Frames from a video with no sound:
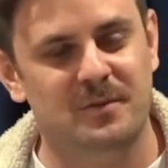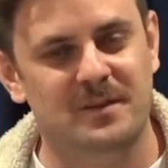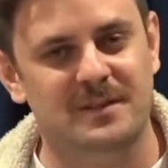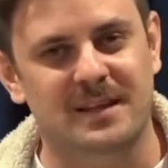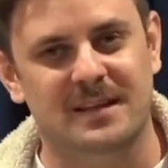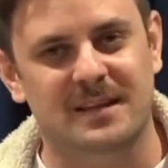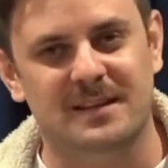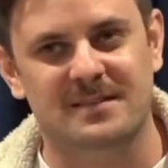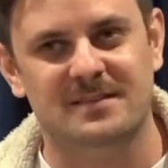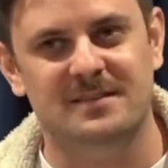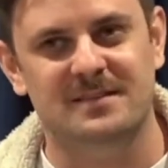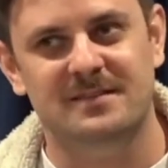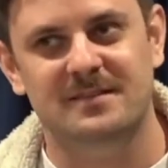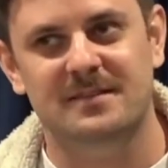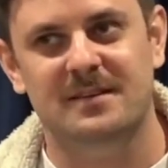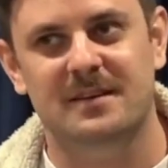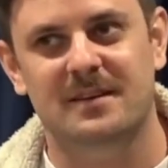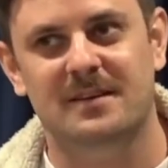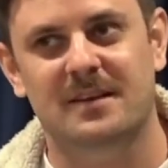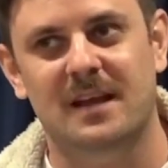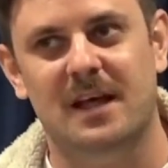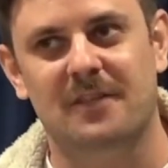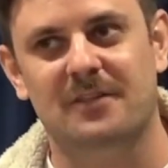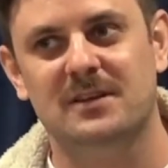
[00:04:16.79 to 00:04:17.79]
That's
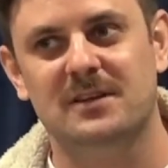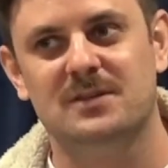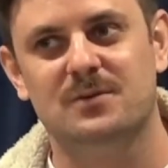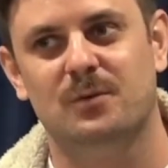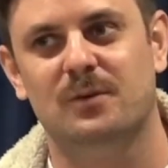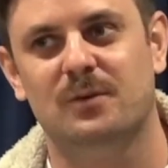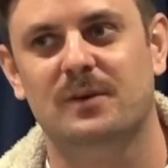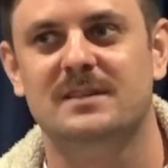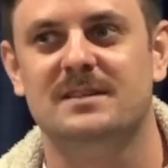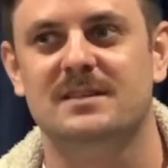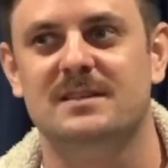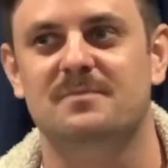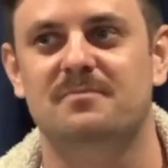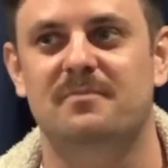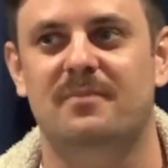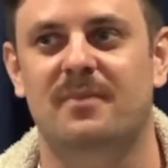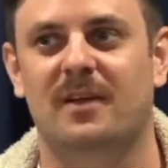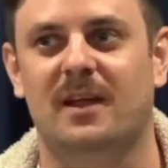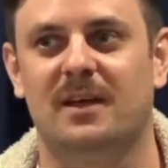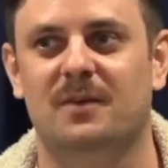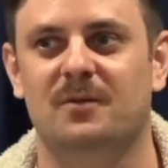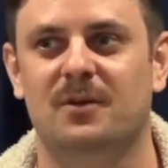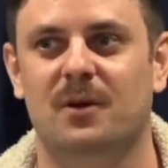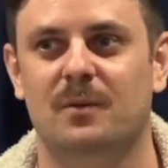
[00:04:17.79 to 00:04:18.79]
nothing's always as
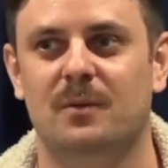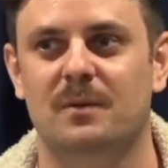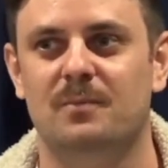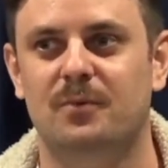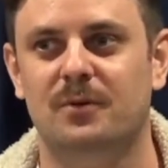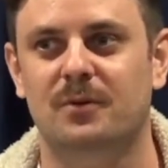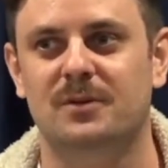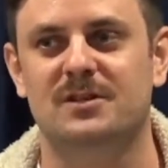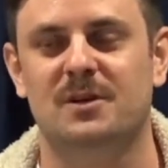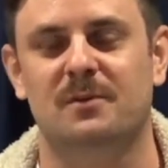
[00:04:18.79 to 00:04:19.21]
we put so